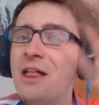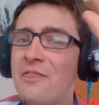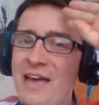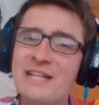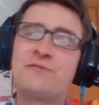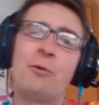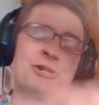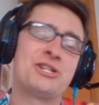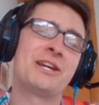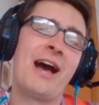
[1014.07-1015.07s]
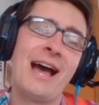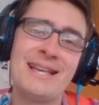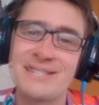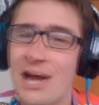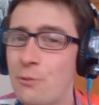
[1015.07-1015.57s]
Thanks for watching,
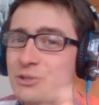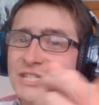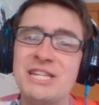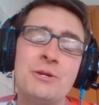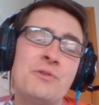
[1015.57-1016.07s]
guys. I will see you in